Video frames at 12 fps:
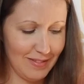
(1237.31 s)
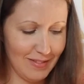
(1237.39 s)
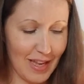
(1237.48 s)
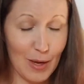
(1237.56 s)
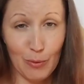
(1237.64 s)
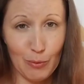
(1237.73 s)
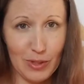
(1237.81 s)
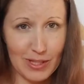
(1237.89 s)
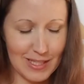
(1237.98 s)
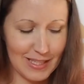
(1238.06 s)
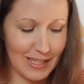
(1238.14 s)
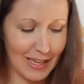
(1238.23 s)
I will read
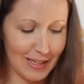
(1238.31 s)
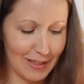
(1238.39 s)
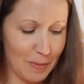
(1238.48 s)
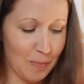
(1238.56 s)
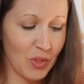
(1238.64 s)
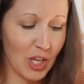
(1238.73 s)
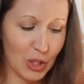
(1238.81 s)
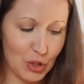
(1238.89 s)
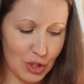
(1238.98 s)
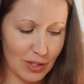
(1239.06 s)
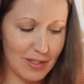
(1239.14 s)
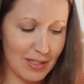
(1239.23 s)
this again.
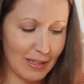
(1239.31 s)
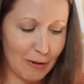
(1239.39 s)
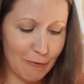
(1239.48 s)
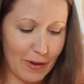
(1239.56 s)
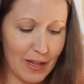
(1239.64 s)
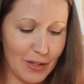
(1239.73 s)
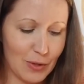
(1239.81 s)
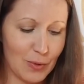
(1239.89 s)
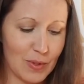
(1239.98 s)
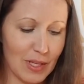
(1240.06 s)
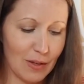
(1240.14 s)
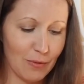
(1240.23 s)
Adjusting our
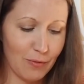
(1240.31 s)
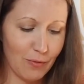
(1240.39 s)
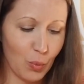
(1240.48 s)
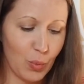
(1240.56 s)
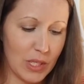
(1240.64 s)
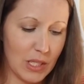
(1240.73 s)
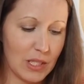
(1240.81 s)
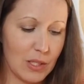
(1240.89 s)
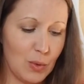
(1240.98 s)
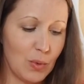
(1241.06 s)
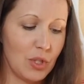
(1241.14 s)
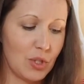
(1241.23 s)
values and we need
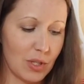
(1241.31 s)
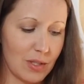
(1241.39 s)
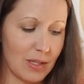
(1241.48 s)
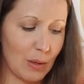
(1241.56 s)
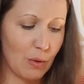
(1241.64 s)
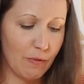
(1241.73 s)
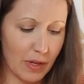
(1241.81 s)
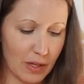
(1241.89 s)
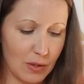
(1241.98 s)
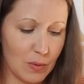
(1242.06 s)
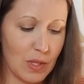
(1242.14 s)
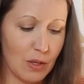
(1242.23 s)
to adjust our
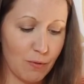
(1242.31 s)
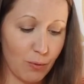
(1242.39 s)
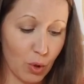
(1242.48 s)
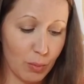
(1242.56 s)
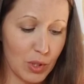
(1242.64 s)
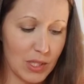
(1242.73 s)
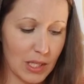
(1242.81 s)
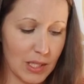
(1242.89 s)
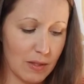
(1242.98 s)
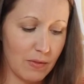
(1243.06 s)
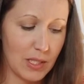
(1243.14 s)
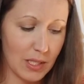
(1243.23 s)
values and former sense
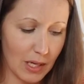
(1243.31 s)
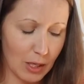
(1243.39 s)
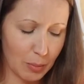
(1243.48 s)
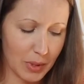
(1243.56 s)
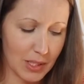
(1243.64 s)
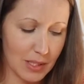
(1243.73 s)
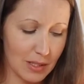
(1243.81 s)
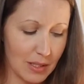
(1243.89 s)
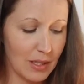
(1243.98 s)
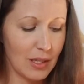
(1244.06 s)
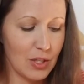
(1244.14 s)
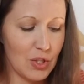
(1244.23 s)
of entitlement
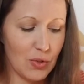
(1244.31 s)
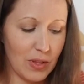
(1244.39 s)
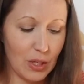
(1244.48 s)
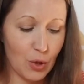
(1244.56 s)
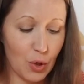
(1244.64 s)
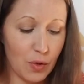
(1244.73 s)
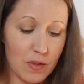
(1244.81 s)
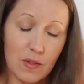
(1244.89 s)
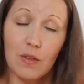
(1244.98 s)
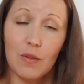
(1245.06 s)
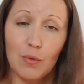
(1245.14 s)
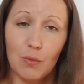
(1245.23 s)
to the earth's
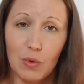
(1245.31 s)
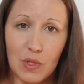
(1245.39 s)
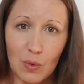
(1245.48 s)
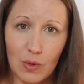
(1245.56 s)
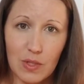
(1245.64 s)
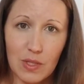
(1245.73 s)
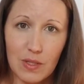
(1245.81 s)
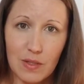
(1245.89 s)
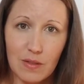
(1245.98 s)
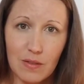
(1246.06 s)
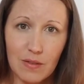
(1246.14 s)
resources.